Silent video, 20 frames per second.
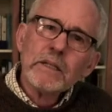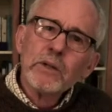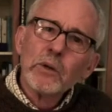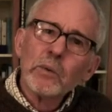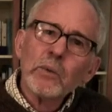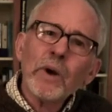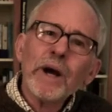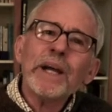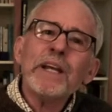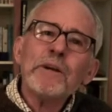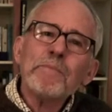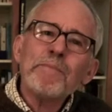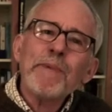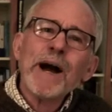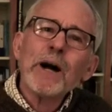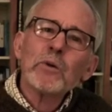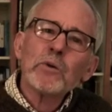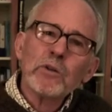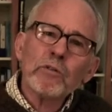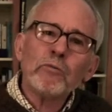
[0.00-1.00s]
the right
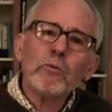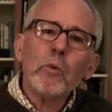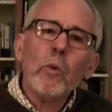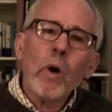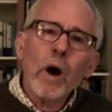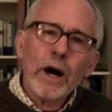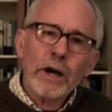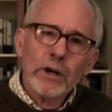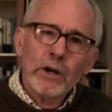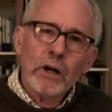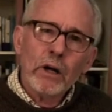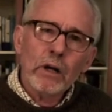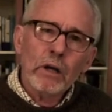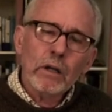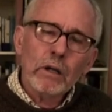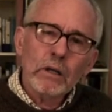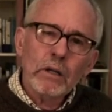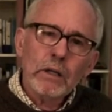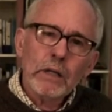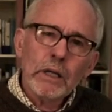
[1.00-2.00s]
amount of water.
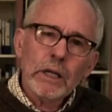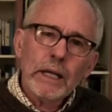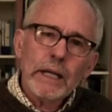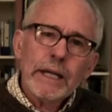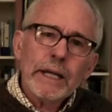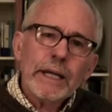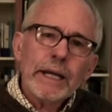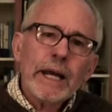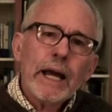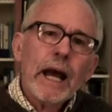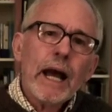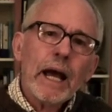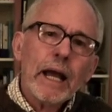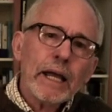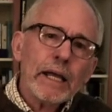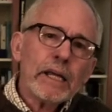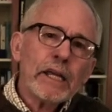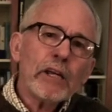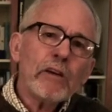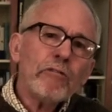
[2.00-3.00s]

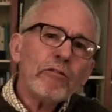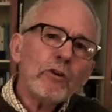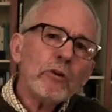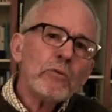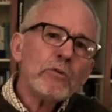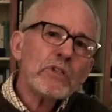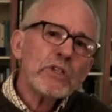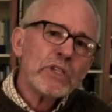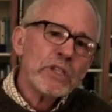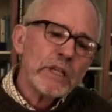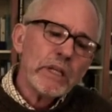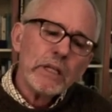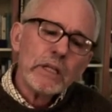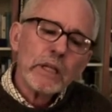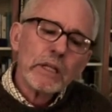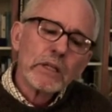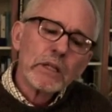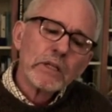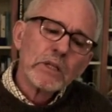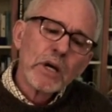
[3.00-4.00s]
If you see
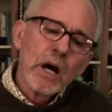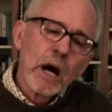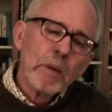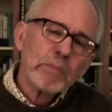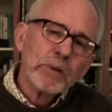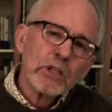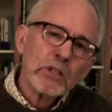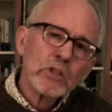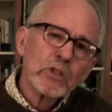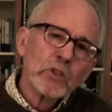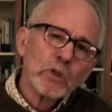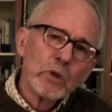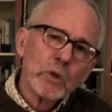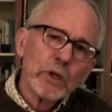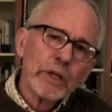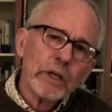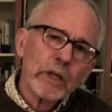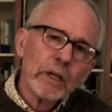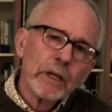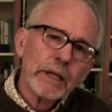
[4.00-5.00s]
that the top of the
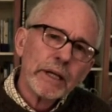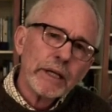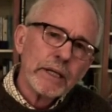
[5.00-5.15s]
soil